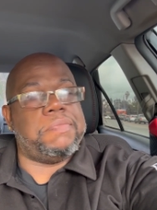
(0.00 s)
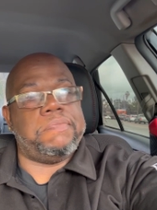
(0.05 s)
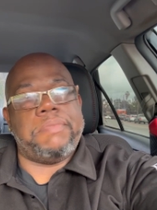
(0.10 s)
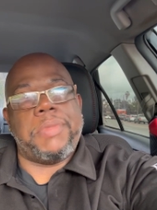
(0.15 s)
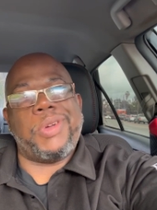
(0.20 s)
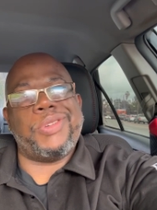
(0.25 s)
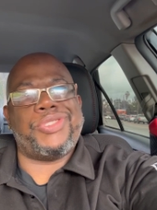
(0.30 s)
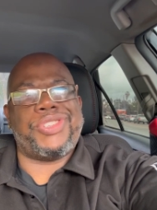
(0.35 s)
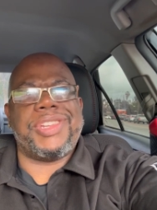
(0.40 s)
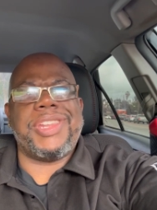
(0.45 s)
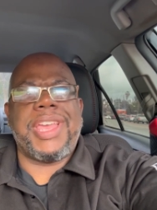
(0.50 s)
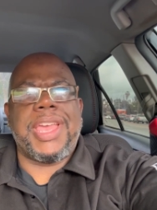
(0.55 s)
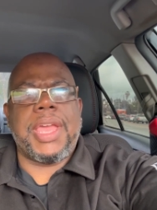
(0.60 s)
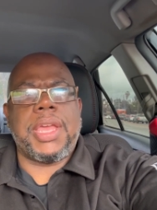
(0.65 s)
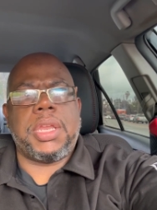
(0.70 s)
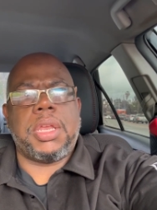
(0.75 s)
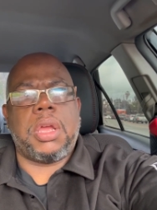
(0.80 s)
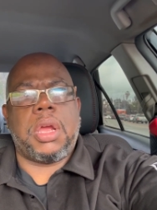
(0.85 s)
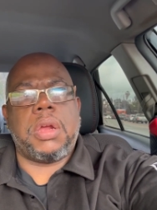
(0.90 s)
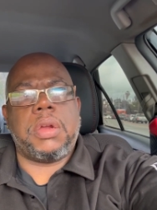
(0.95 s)
Mostly
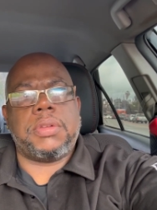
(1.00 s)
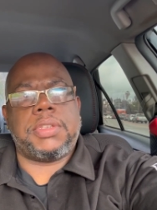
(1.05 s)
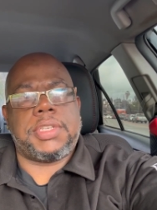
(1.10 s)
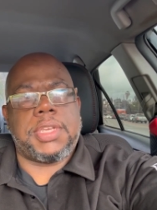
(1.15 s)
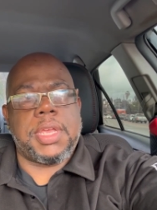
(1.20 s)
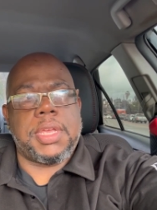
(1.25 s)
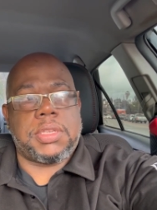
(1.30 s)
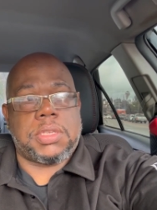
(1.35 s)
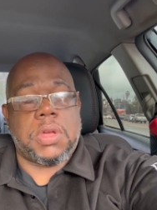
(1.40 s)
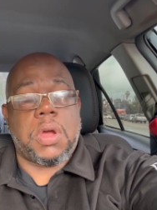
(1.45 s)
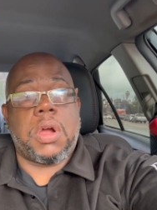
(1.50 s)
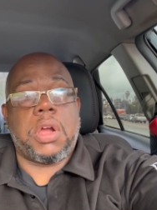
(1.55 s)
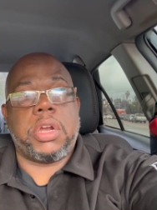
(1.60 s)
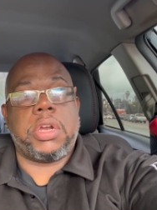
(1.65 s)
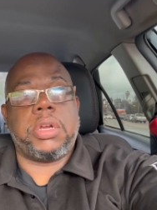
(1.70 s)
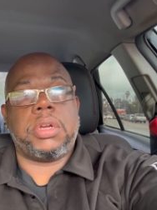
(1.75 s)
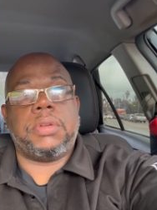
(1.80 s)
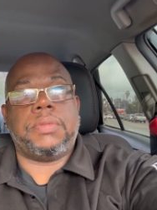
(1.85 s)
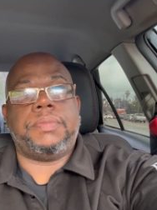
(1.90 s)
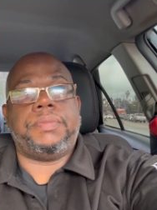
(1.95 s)
80 hertz hits
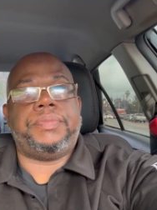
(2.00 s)
harder